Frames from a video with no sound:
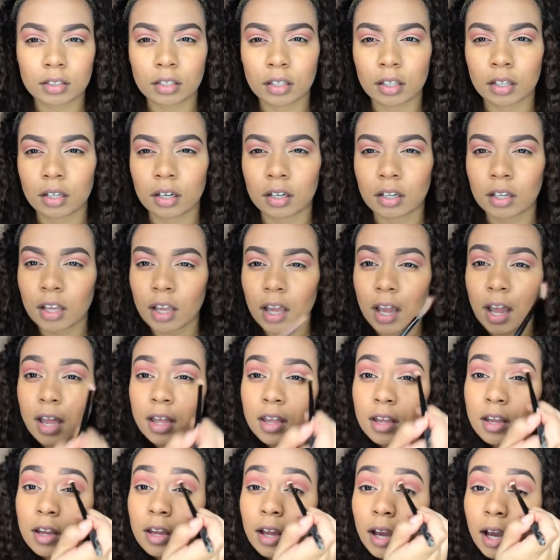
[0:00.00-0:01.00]
good. You
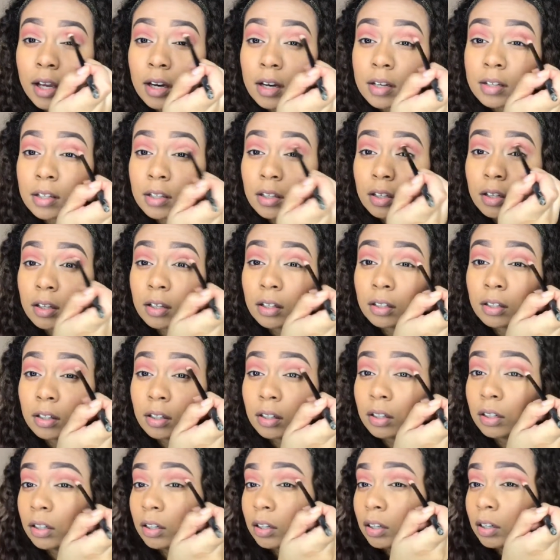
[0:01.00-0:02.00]
can kind of see the
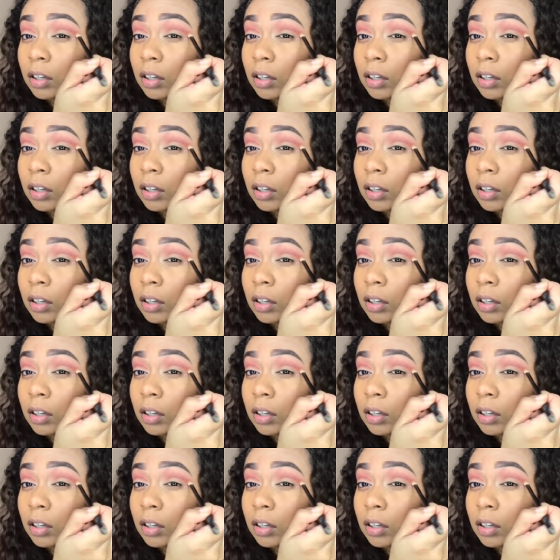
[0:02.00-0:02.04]
color.